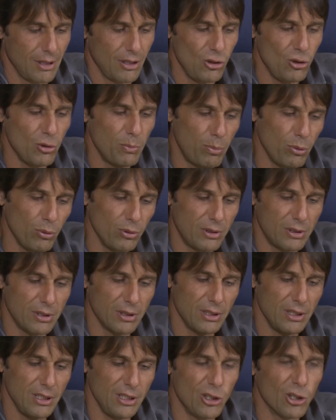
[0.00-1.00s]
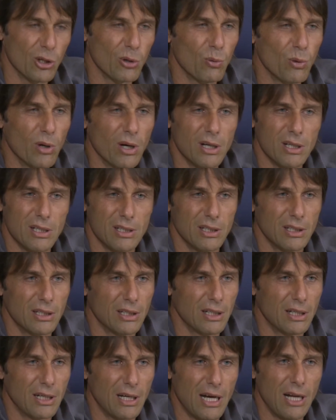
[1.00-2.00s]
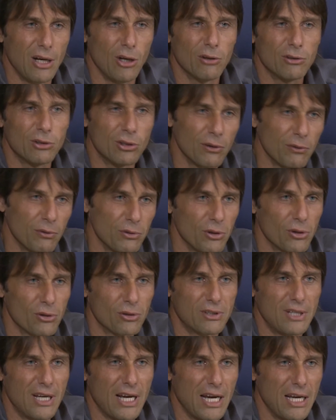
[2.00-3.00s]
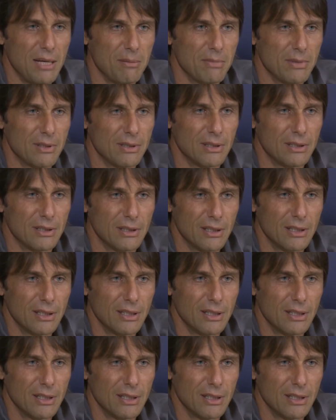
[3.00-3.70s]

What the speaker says: you put in your work a lot of your time,